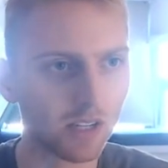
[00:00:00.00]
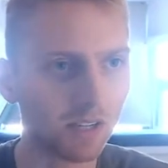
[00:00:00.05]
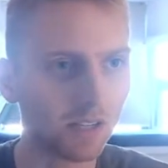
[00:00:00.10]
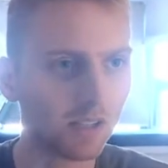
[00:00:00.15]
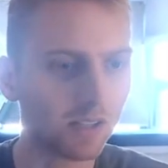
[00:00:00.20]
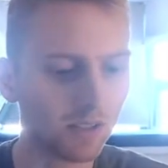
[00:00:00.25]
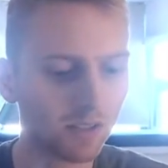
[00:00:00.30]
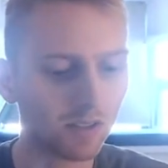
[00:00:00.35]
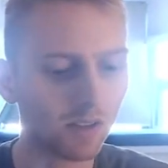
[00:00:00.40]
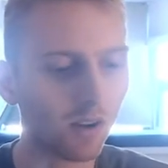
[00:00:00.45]

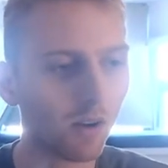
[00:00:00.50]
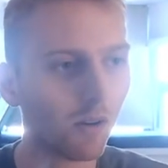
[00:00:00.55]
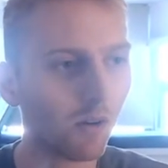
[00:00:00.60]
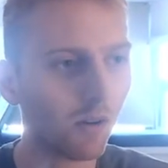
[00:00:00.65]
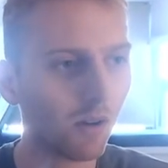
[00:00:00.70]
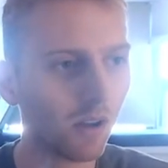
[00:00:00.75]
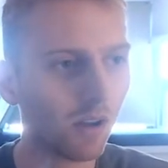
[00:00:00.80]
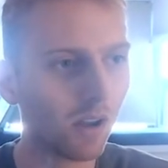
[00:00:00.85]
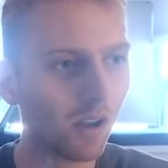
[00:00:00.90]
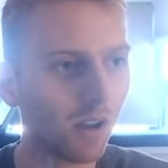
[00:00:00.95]
So
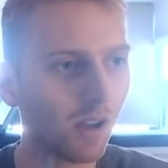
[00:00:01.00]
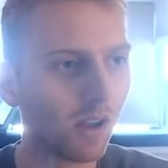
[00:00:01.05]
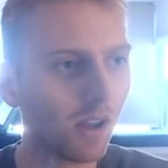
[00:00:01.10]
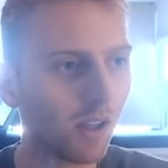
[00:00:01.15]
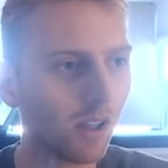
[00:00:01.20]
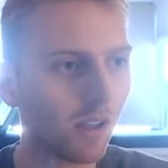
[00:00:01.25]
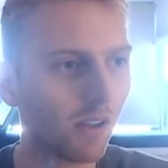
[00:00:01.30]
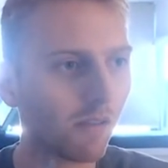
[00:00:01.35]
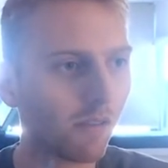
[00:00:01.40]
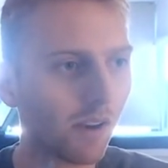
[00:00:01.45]

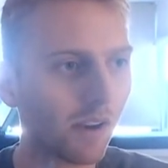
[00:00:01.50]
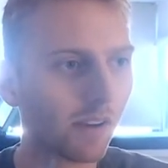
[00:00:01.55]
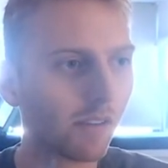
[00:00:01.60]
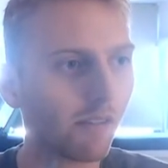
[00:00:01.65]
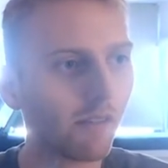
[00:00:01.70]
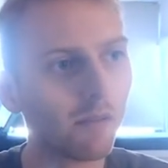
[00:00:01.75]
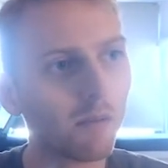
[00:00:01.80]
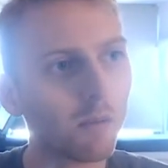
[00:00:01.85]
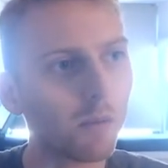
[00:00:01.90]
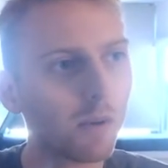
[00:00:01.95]
if I
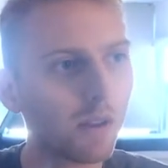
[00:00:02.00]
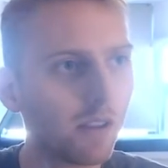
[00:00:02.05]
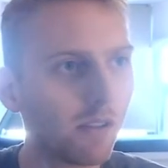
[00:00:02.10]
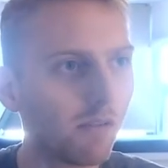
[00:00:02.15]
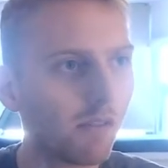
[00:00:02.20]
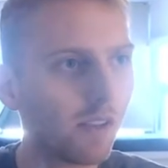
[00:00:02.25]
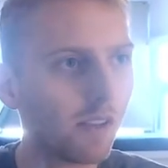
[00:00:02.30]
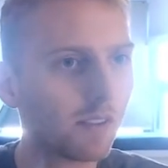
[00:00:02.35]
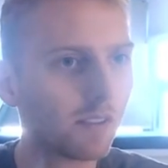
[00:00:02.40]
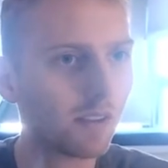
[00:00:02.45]

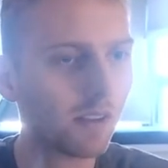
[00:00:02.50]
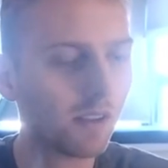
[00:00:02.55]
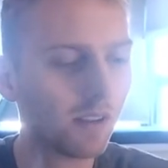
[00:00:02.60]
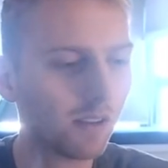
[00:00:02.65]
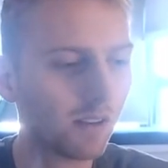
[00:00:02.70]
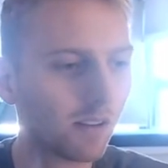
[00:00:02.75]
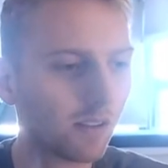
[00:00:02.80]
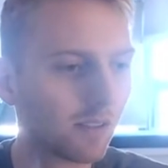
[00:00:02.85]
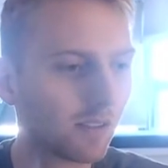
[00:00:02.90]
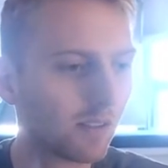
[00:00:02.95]
revisit
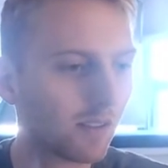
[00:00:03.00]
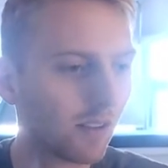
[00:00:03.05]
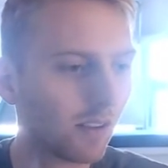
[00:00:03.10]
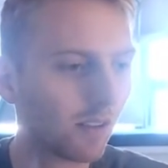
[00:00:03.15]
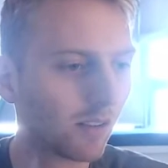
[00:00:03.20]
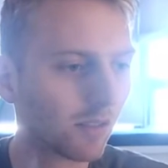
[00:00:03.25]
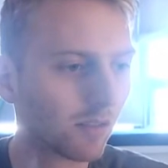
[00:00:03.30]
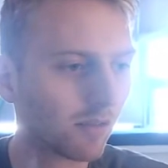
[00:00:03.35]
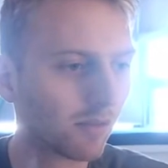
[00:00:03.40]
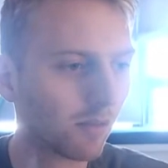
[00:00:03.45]

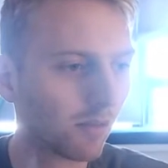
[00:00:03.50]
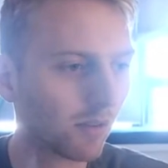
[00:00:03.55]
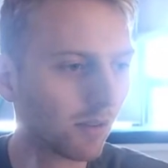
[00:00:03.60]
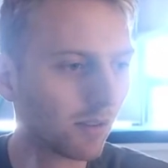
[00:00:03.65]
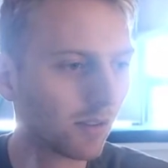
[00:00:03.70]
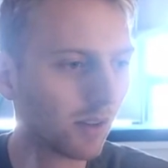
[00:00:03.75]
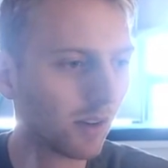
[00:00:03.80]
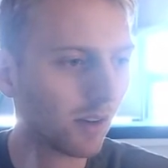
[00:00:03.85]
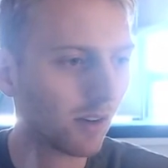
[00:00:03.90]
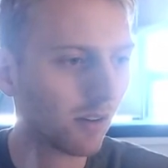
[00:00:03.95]
Salesforce
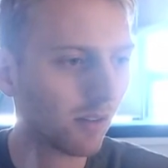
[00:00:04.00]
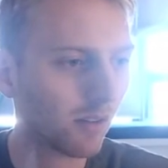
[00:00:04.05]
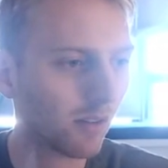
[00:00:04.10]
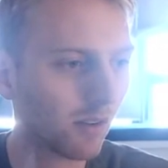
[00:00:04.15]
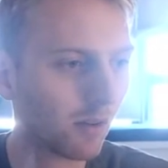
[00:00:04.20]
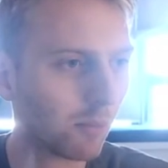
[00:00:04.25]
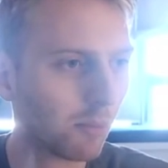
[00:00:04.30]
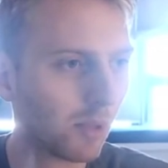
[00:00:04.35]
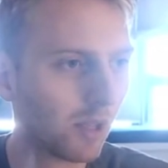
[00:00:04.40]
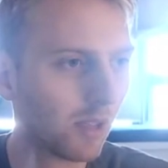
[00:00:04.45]
here
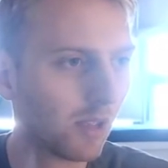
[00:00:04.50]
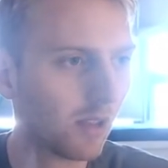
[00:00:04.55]
a bit,